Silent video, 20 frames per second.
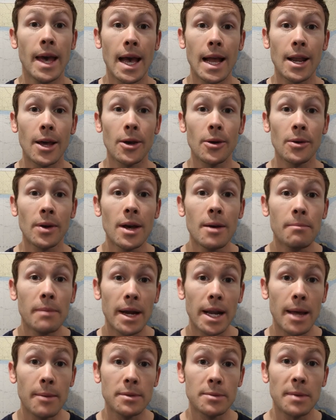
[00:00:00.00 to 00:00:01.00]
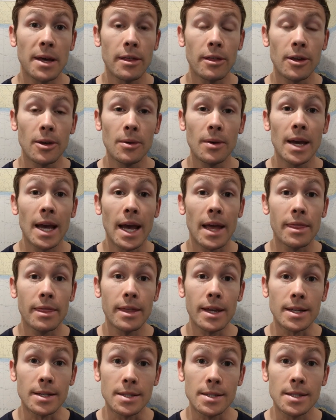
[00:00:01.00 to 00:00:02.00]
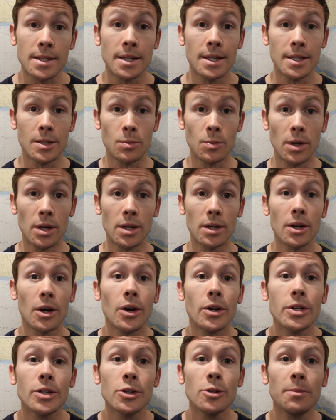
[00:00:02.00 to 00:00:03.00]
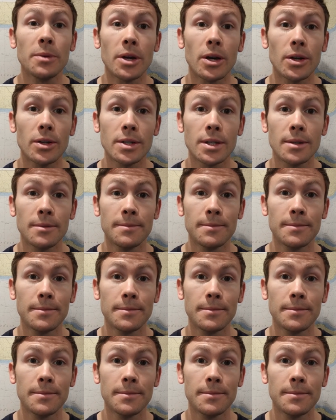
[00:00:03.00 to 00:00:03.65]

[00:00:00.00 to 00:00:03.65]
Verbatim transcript: Hello, my name is Matthew, and this is Work on a Superyacht.